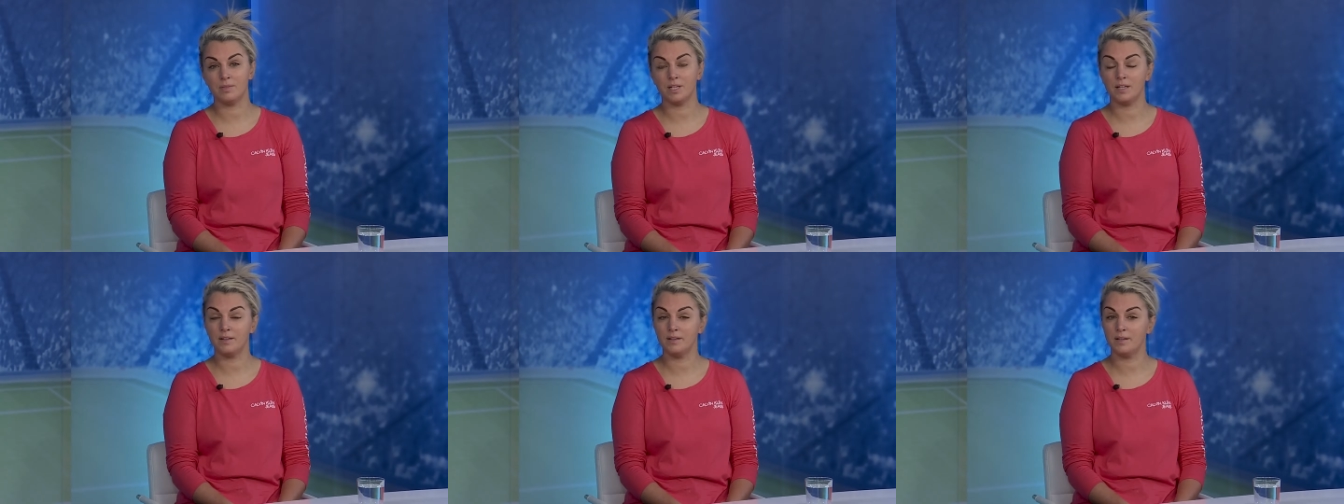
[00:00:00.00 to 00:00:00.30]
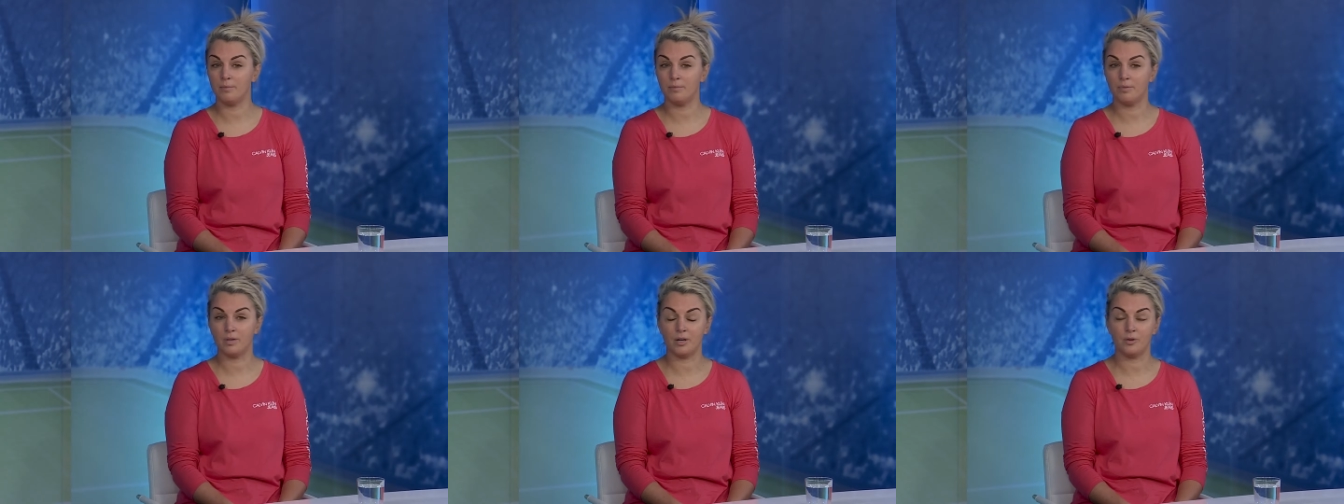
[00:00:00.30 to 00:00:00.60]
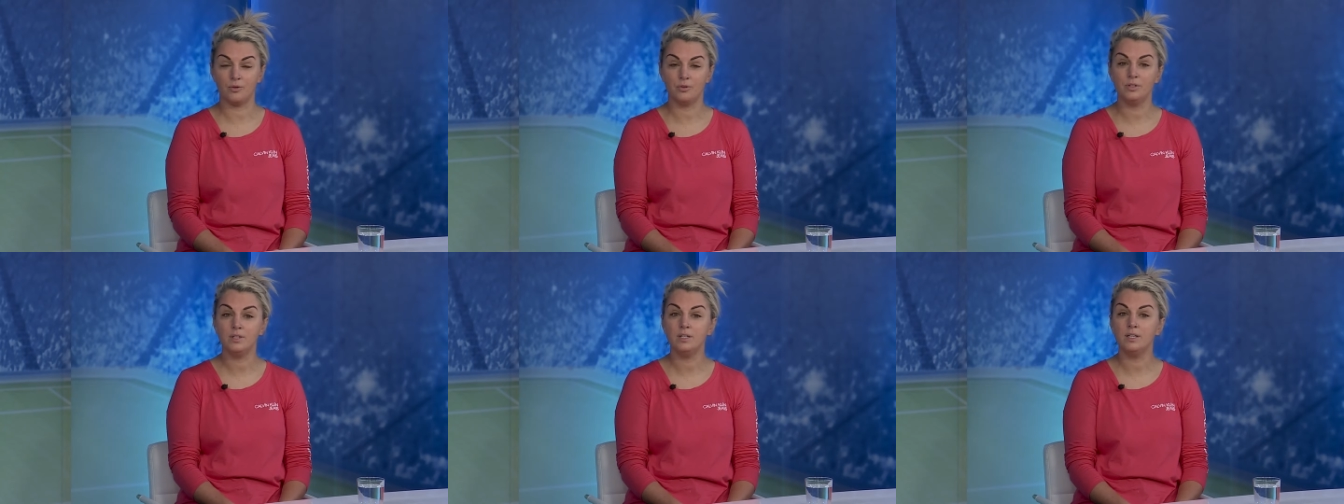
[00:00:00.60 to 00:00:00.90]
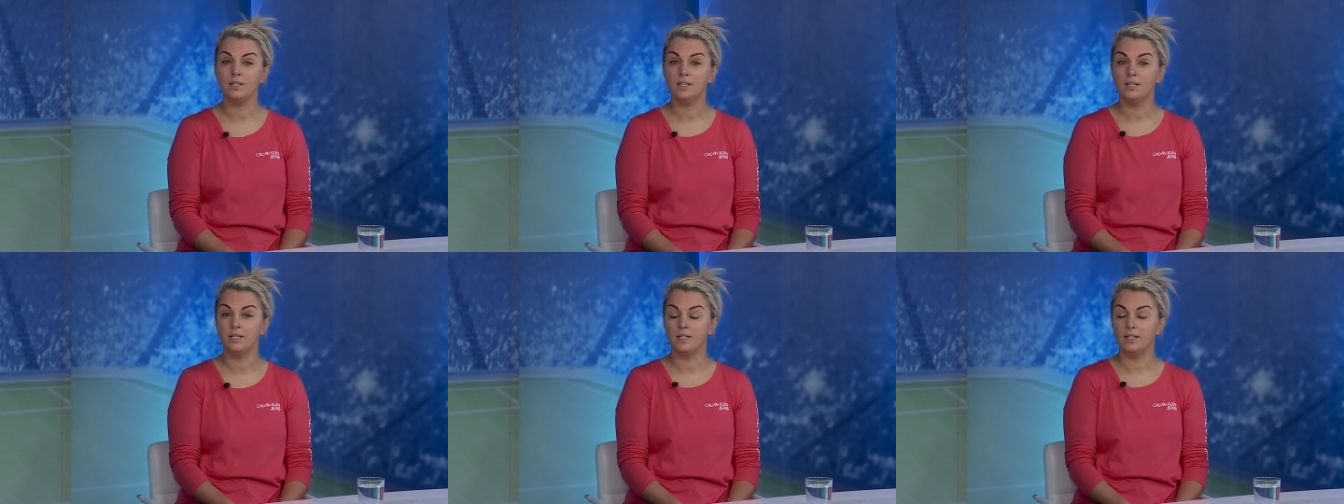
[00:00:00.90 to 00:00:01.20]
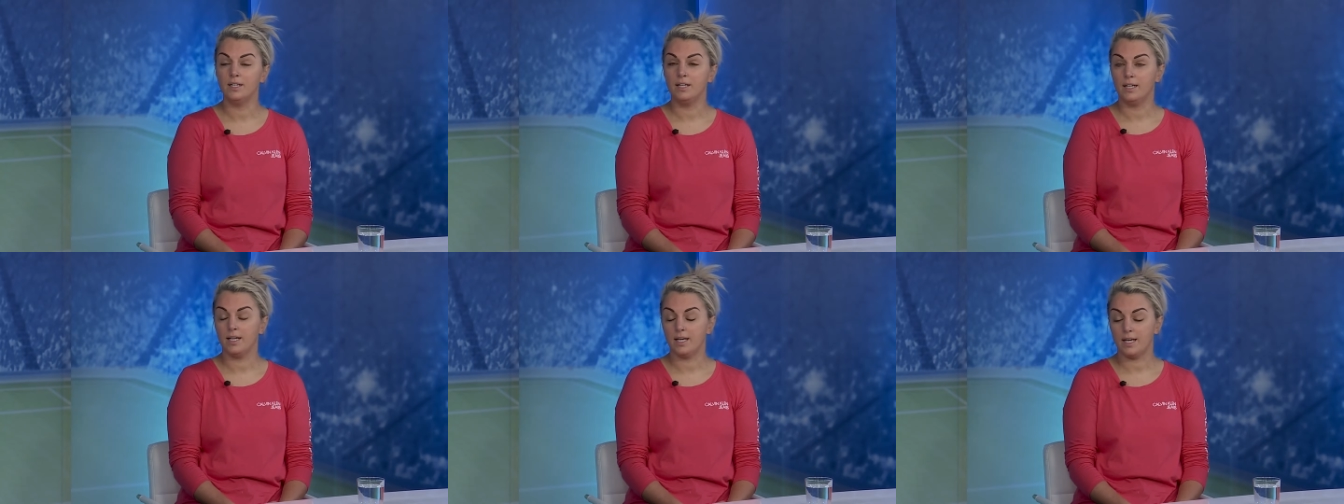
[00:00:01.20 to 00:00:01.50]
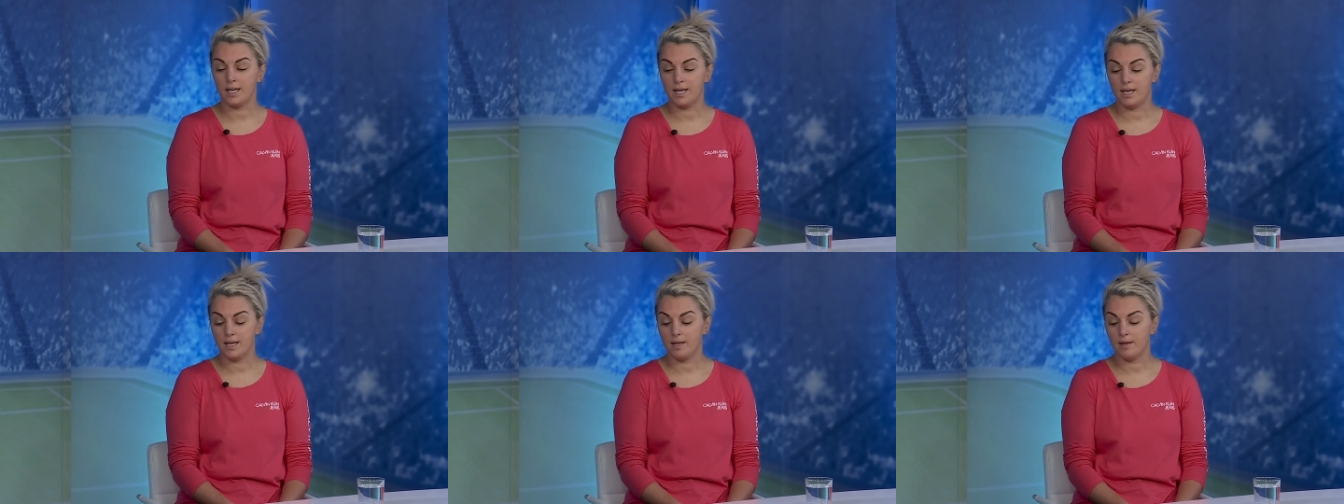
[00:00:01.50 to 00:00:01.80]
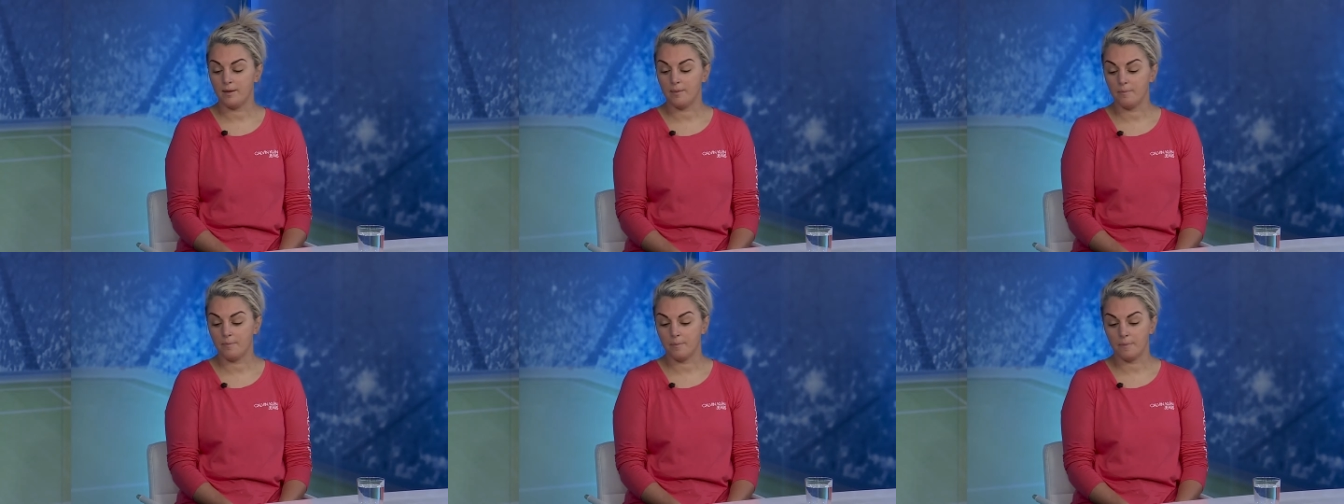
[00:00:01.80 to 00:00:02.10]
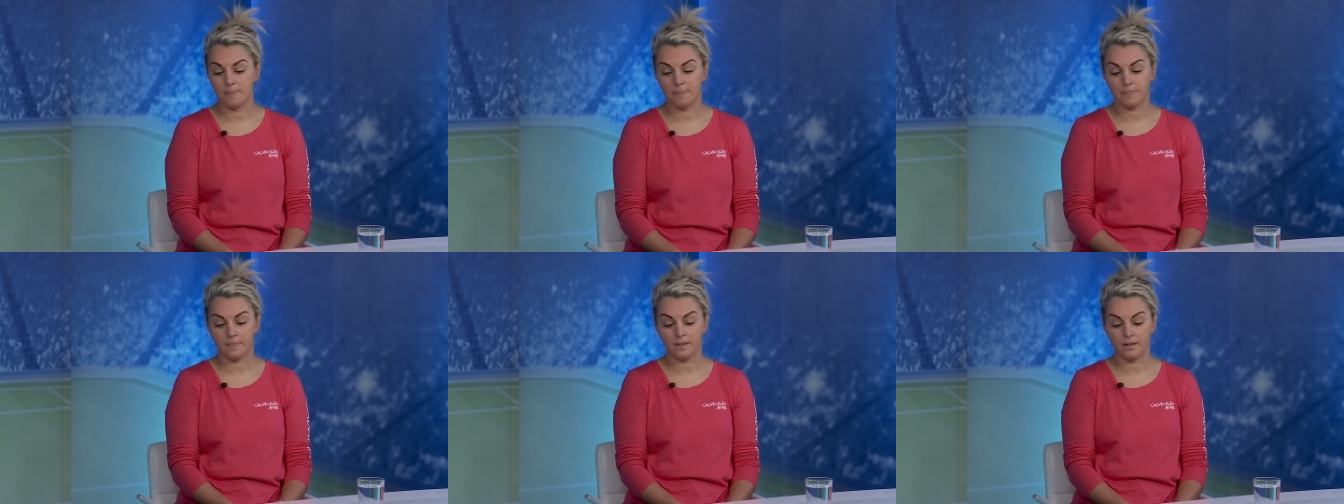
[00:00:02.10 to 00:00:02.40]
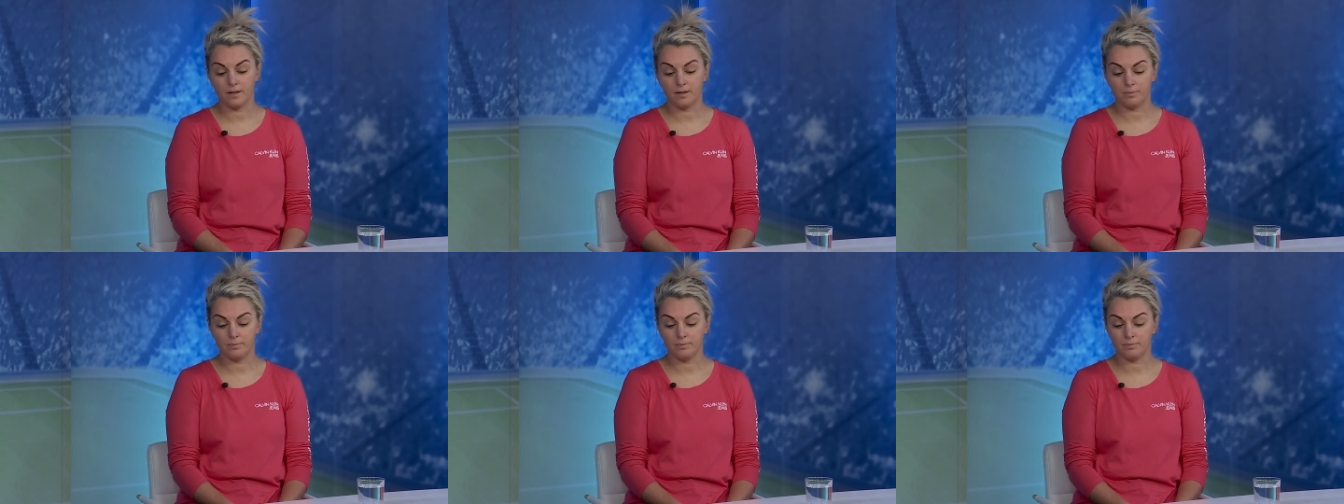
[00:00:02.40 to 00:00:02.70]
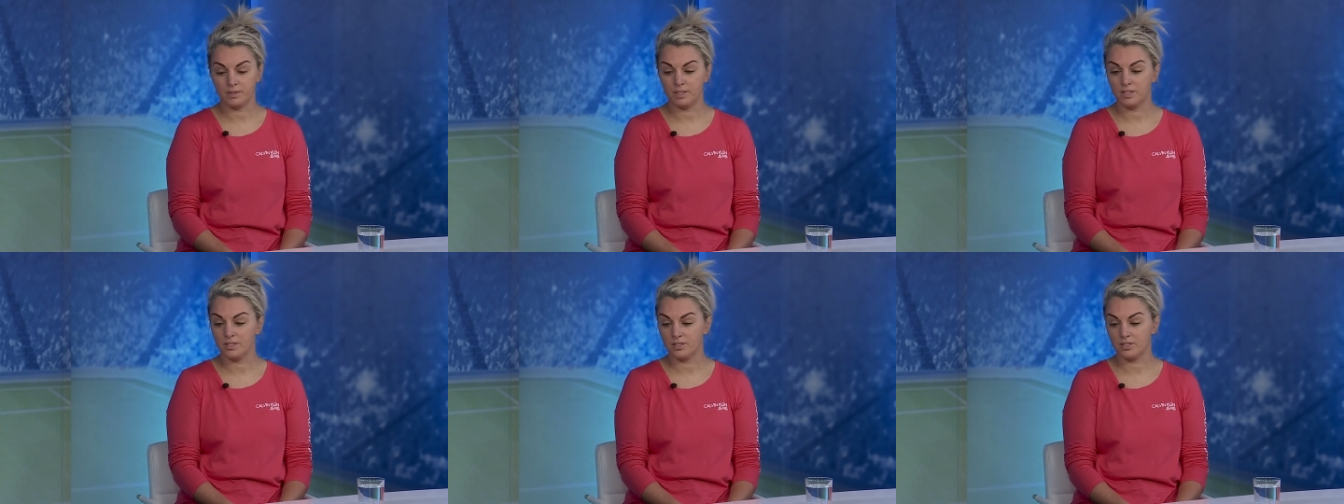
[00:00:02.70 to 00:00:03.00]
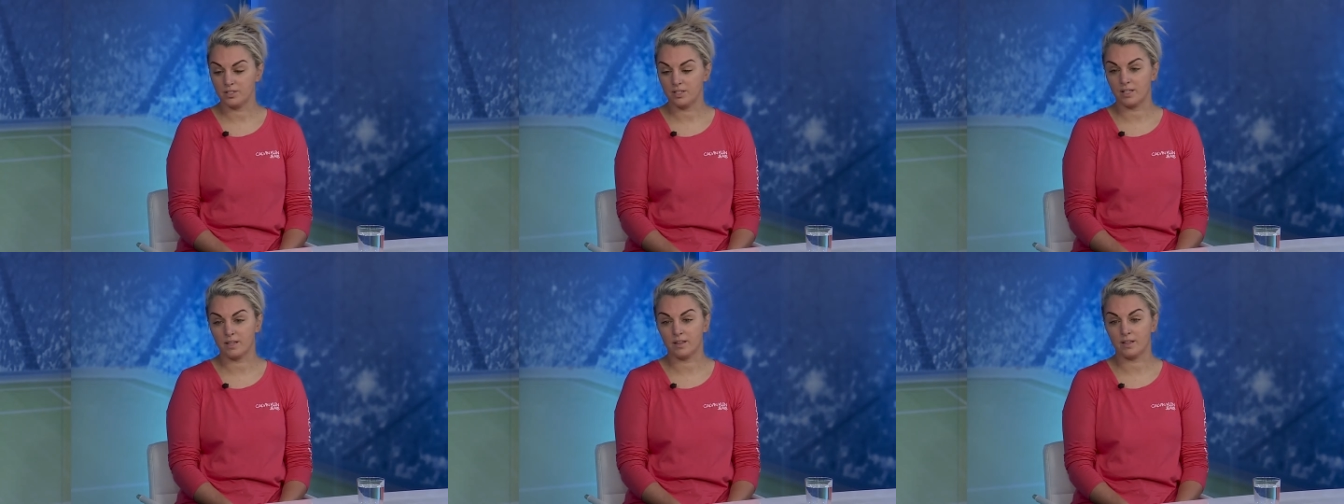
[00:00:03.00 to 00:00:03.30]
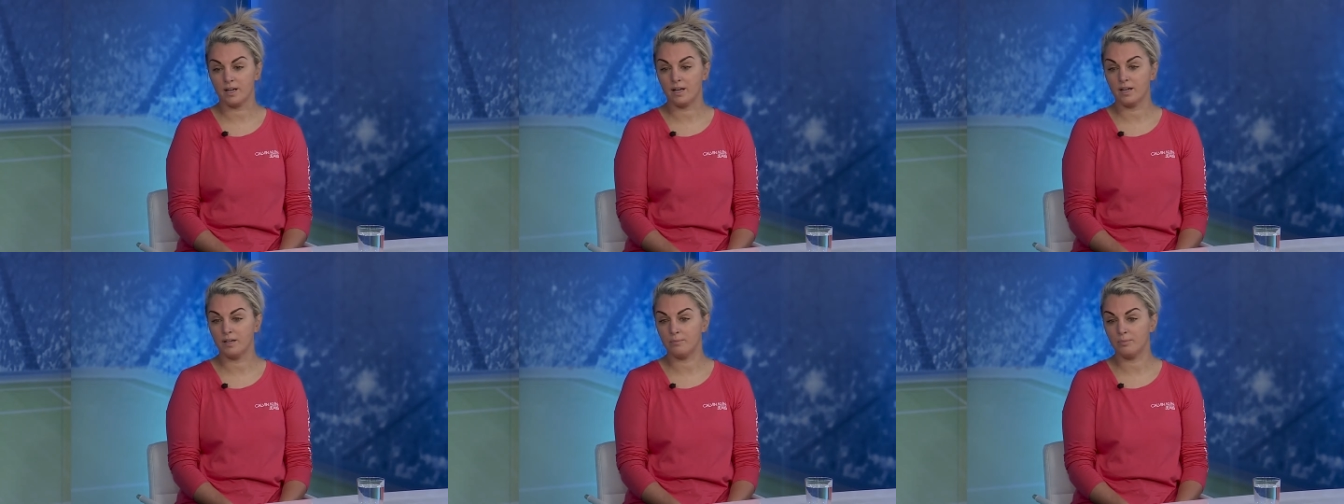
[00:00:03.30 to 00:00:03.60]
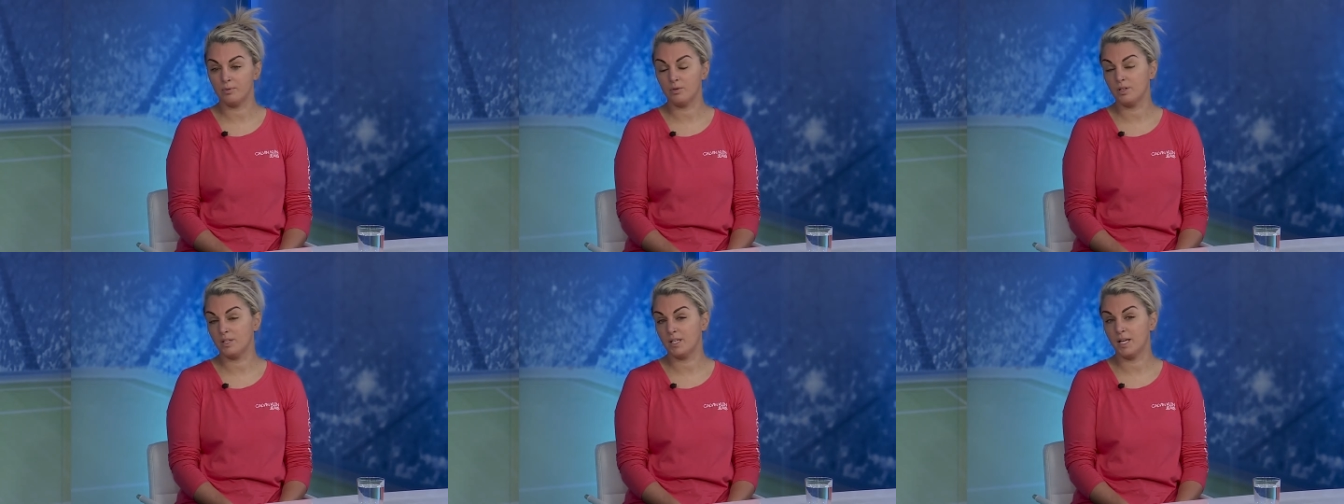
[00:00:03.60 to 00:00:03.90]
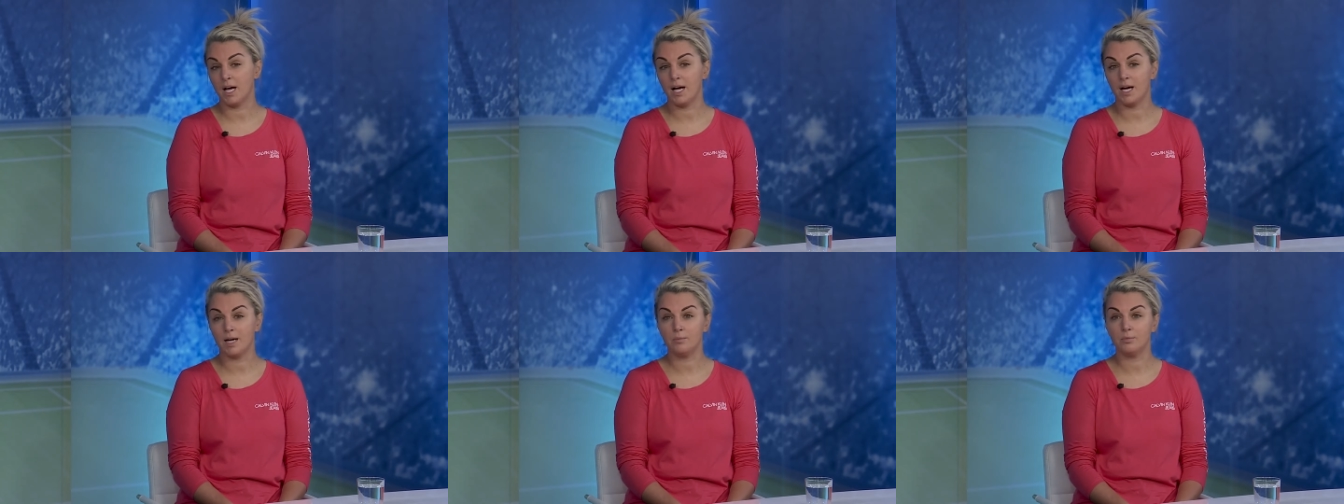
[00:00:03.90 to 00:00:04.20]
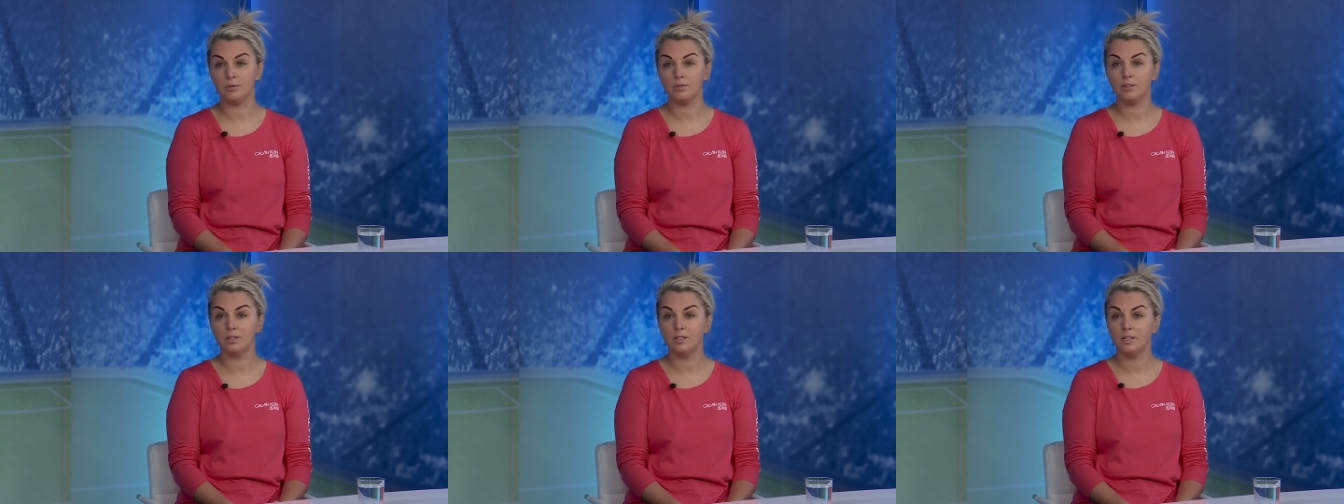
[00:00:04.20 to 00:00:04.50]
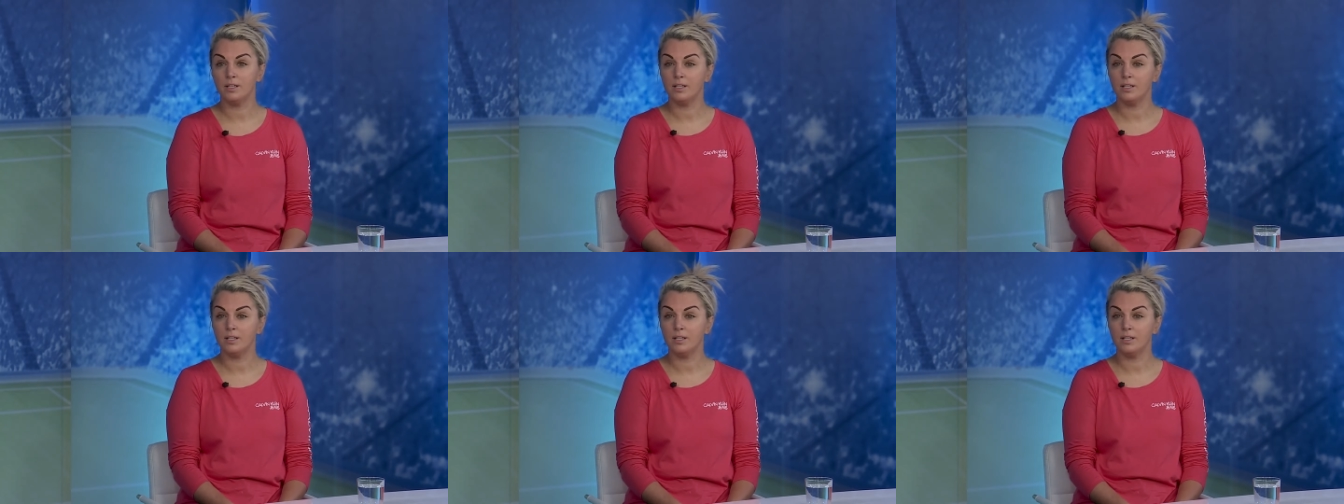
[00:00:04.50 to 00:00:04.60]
Linda Brown, players like that. Pauline Hamill.